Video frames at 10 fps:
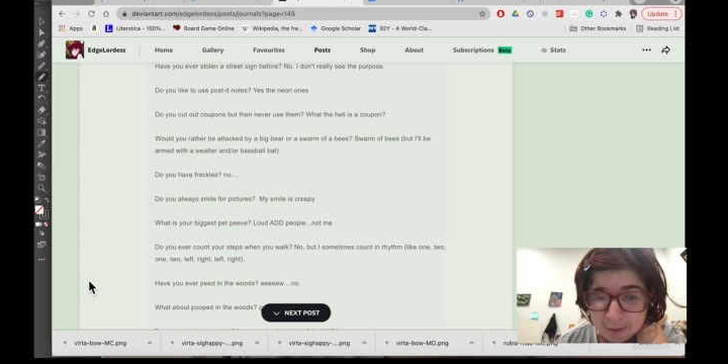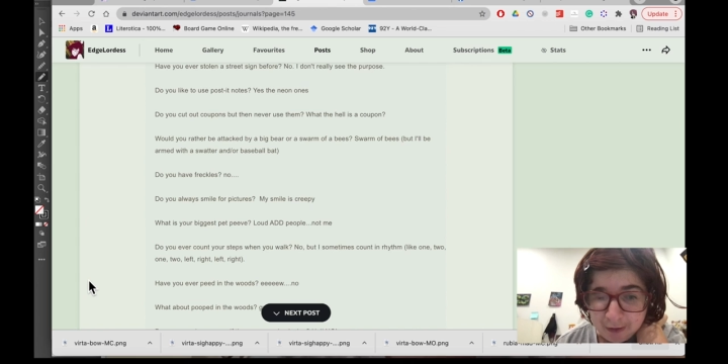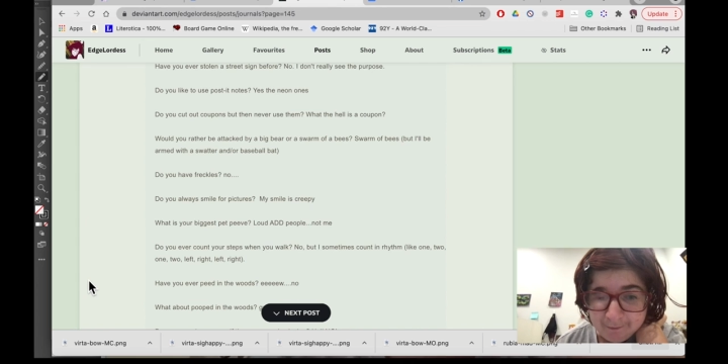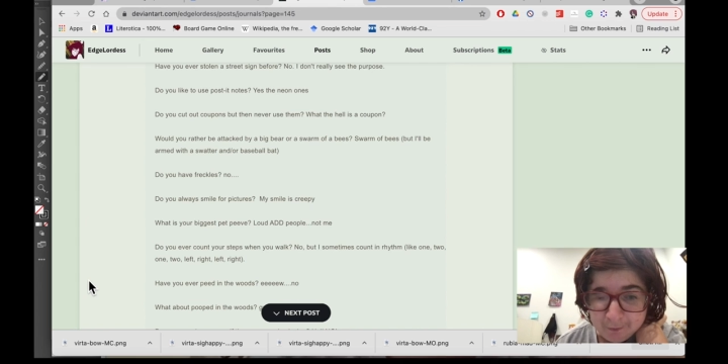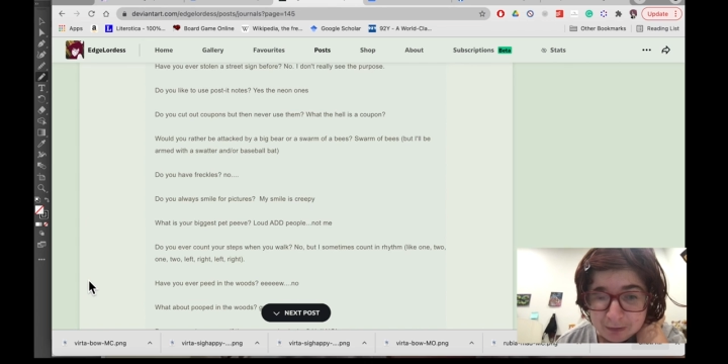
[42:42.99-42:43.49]

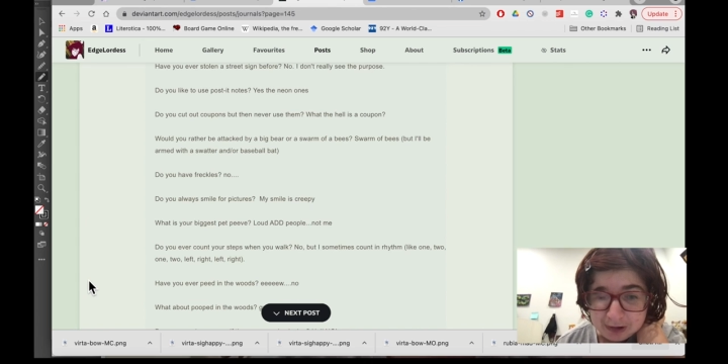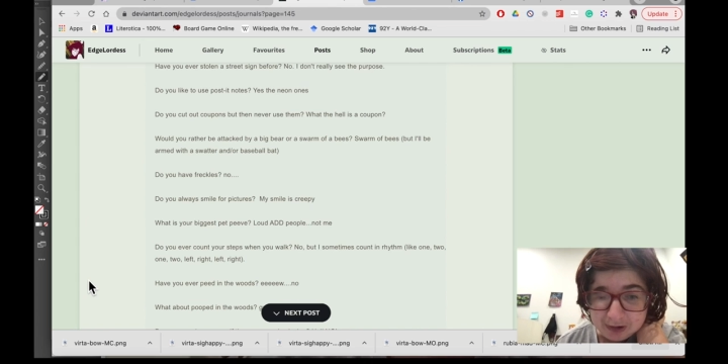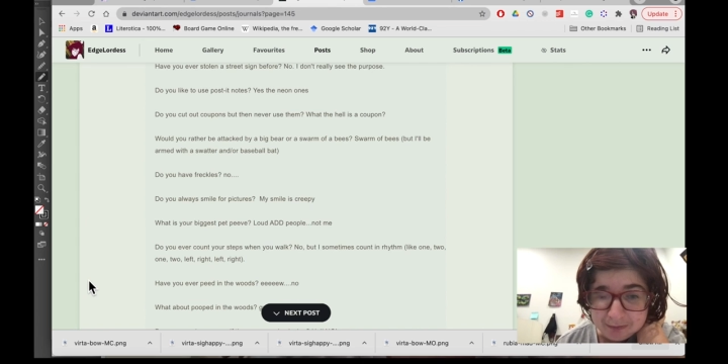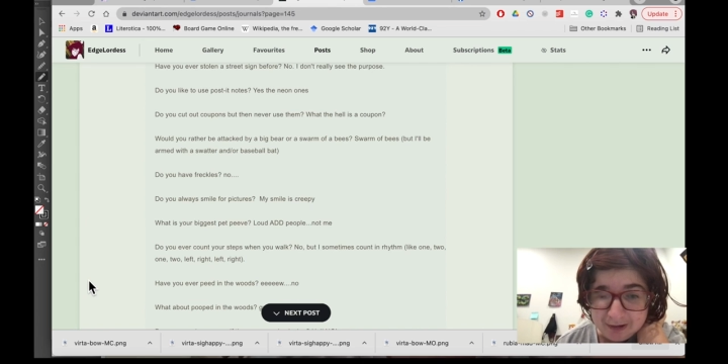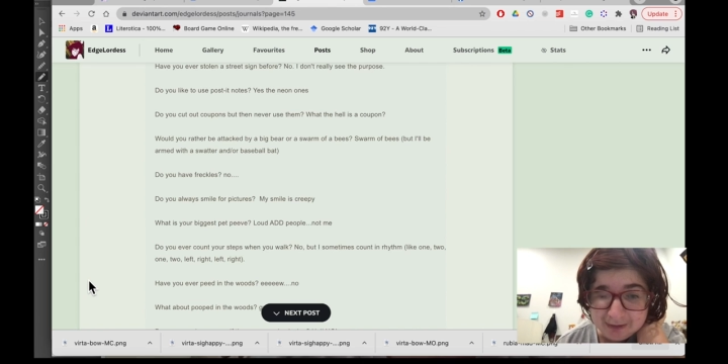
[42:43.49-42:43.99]
smile for
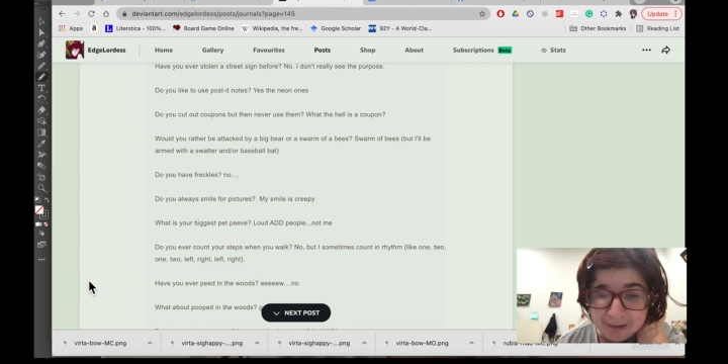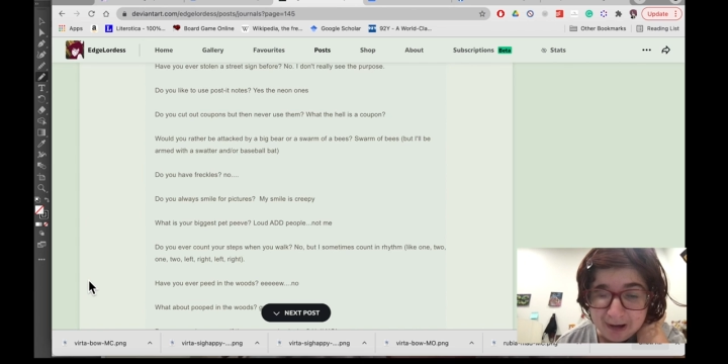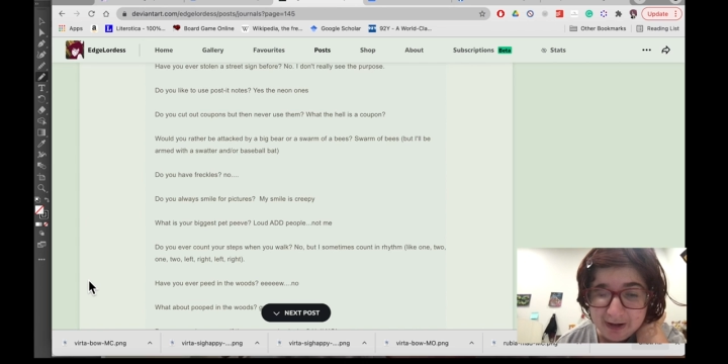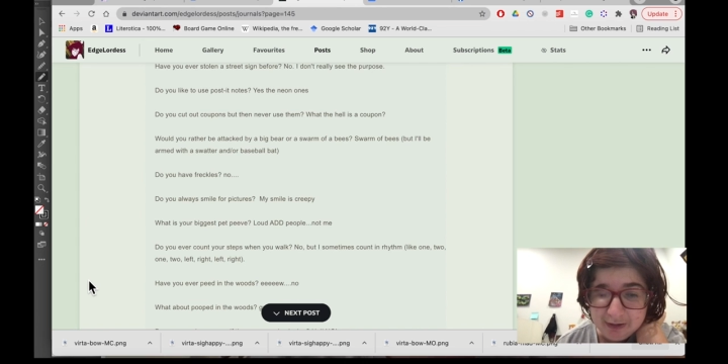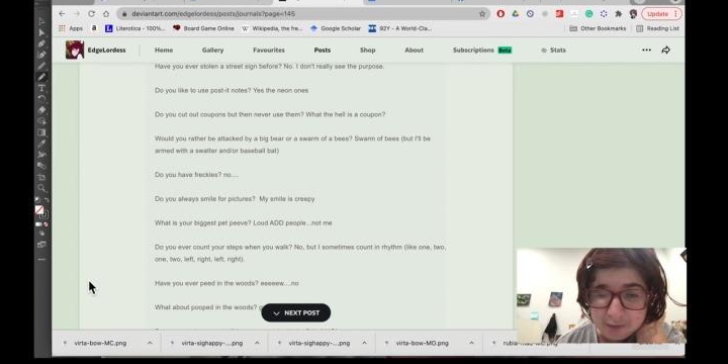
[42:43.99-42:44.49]
pictures? My
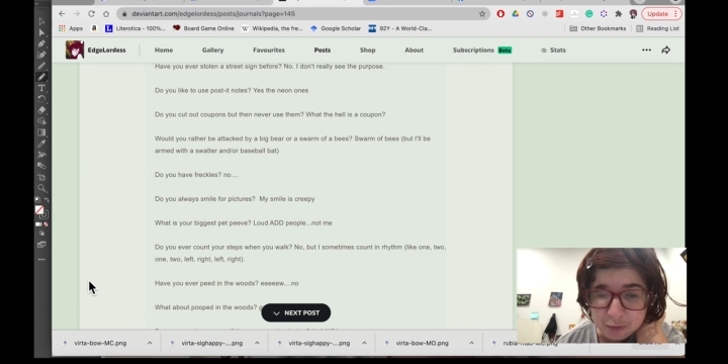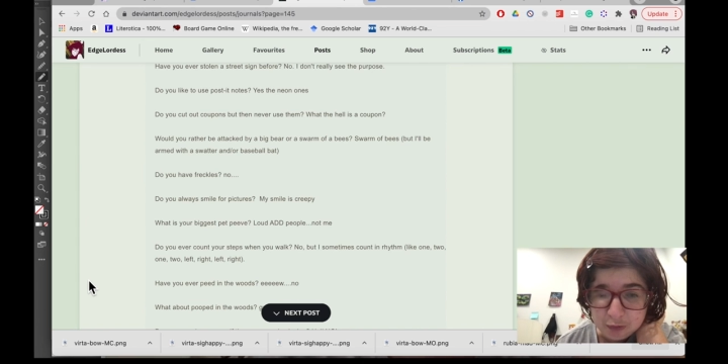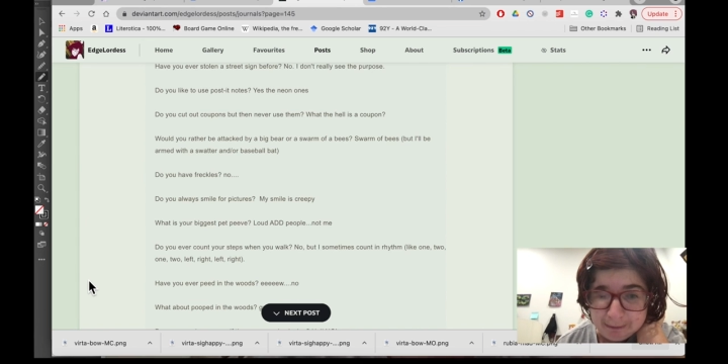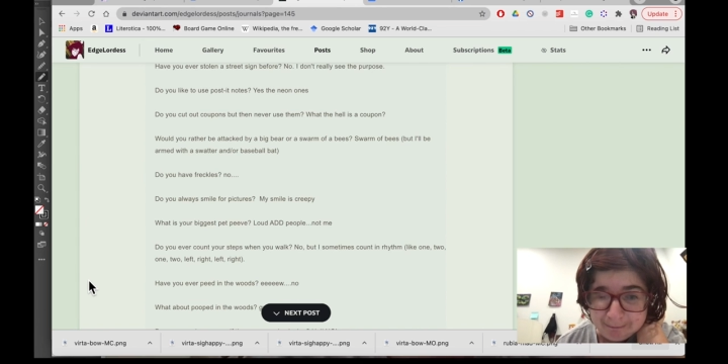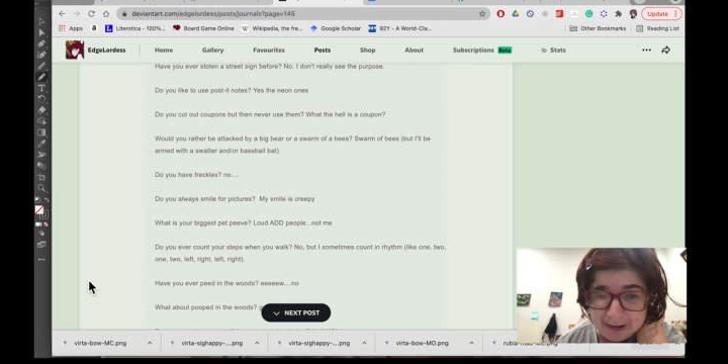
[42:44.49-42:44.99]
smile is
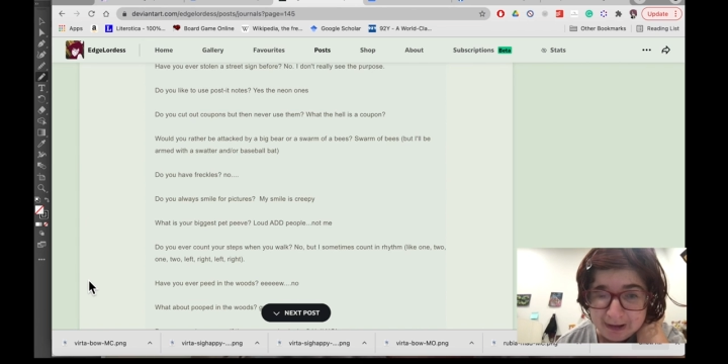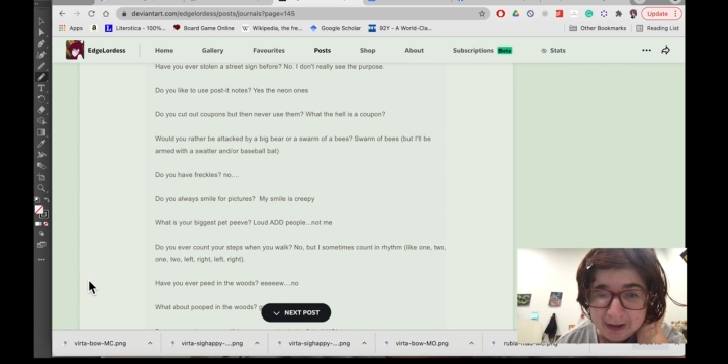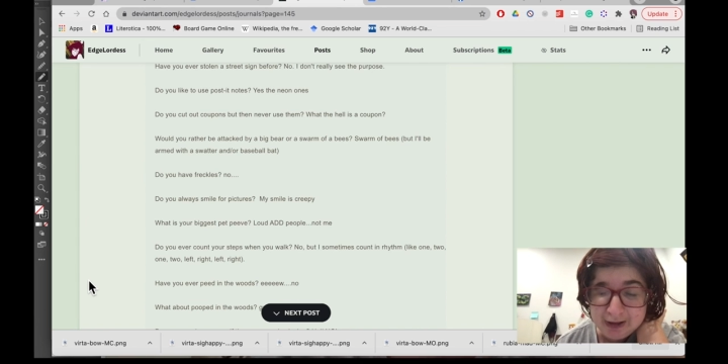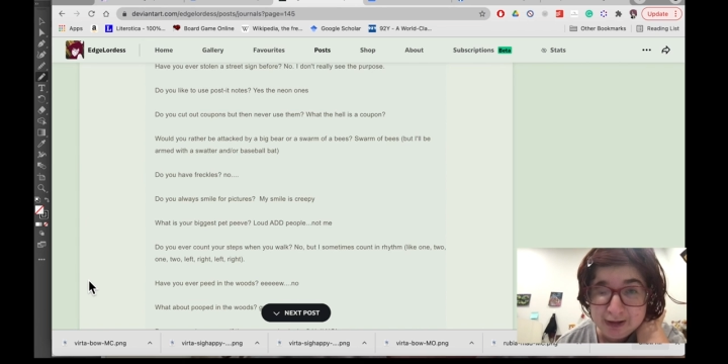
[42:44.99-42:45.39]
creepy.